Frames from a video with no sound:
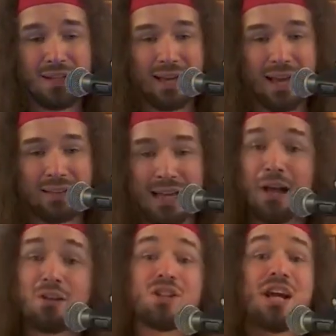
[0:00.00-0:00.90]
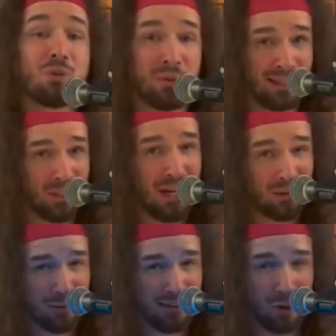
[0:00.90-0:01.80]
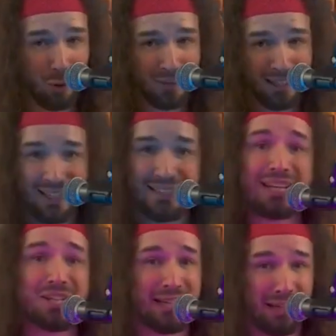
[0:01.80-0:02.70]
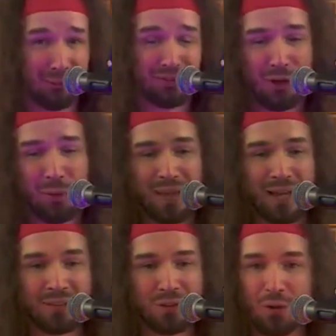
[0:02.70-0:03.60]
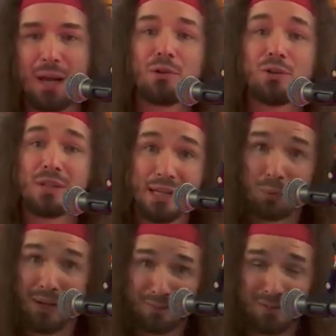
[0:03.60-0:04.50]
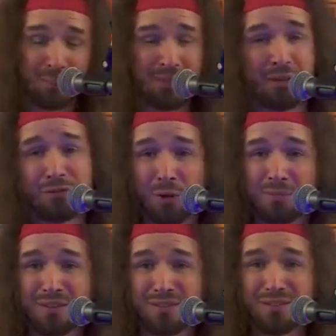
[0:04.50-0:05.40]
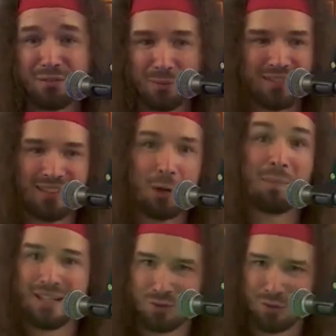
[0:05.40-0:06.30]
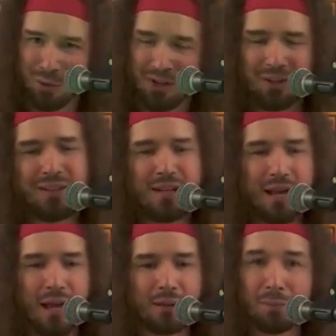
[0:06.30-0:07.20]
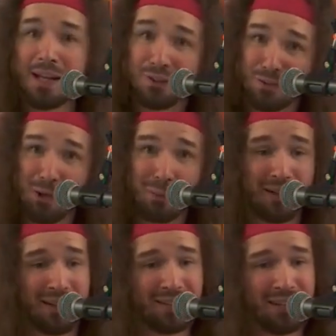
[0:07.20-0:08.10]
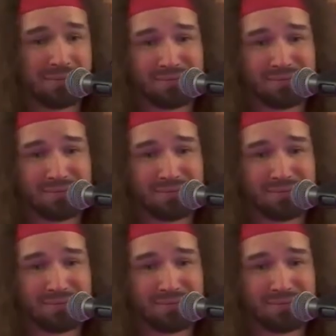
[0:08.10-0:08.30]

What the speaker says: And I genuinely hope that it actually helps you and you're able to take away something from this little mini tutorial and apply it to your playing. Yeah.